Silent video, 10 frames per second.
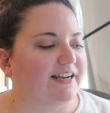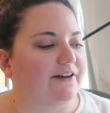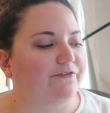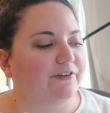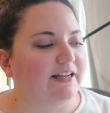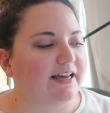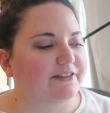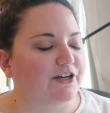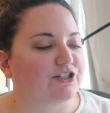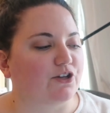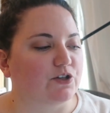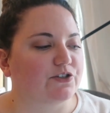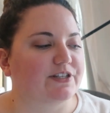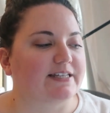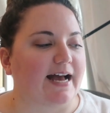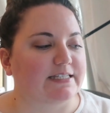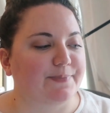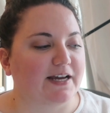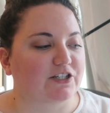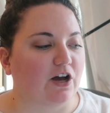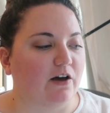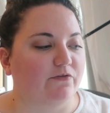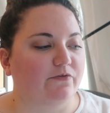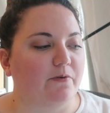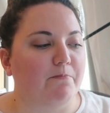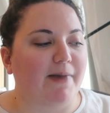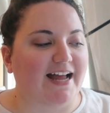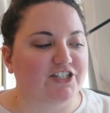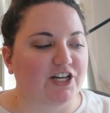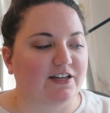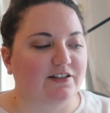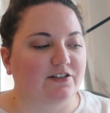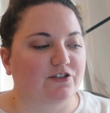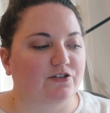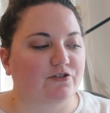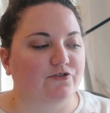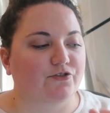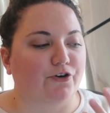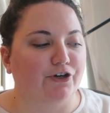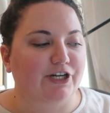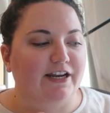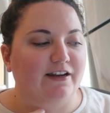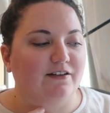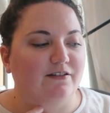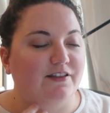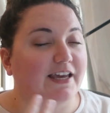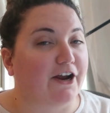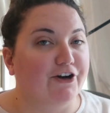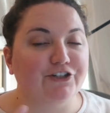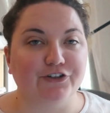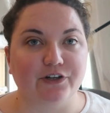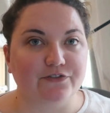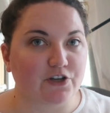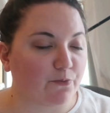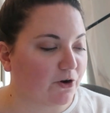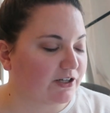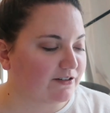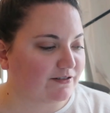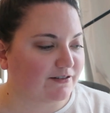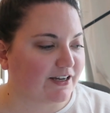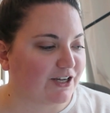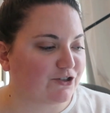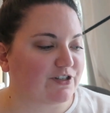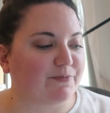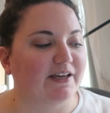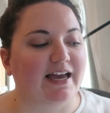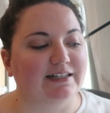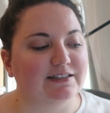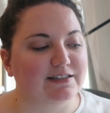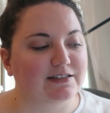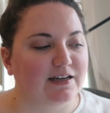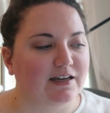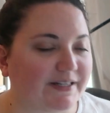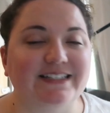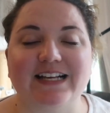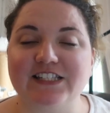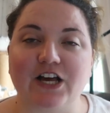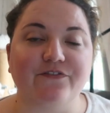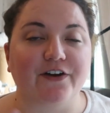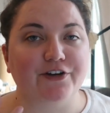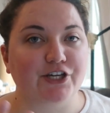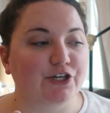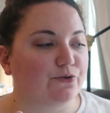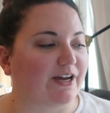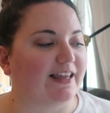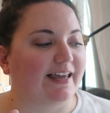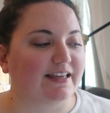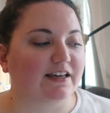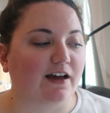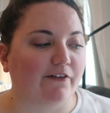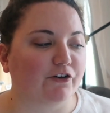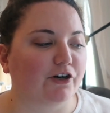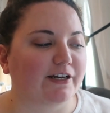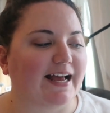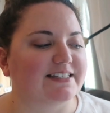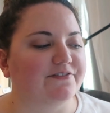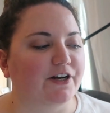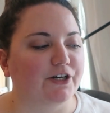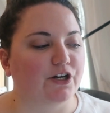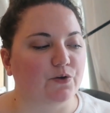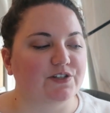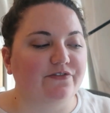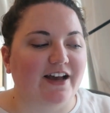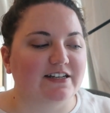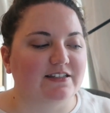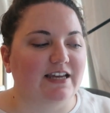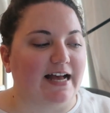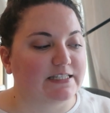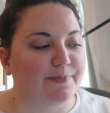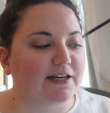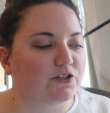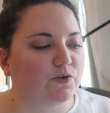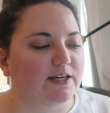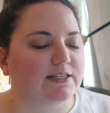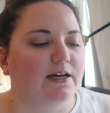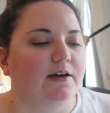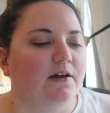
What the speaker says: but I feel like there's also this aspect of magic turning the character of someone into something else. But it does sound very cute. I like the cover. It has a very cozy fantasy aspect to it,